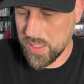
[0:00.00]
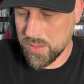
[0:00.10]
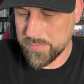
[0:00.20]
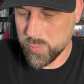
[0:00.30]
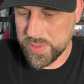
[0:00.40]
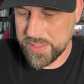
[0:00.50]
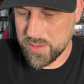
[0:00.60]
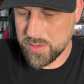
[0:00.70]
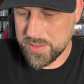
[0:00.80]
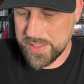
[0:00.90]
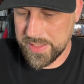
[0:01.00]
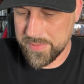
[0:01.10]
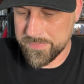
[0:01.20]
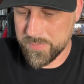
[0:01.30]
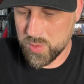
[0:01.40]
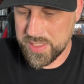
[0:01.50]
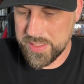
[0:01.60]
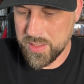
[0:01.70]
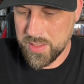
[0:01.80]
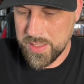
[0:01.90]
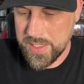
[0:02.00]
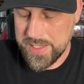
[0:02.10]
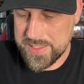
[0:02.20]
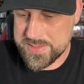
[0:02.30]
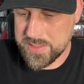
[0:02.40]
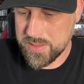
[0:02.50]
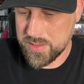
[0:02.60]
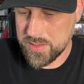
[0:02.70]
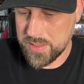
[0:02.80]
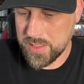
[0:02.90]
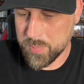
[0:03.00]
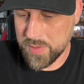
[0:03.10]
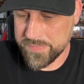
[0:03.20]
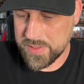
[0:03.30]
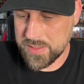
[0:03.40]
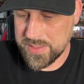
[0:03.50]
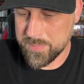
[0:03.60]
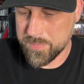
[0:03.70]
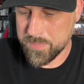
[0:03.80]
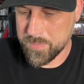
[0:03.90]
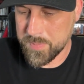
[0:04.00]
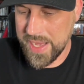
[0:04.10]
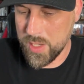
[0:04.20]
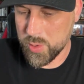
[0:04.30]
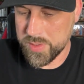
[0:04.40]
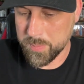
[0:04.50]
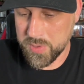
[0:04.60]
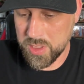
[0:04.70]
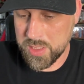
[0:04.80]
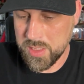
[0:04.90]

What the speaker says: of Weird, a 48 perfectly bound book.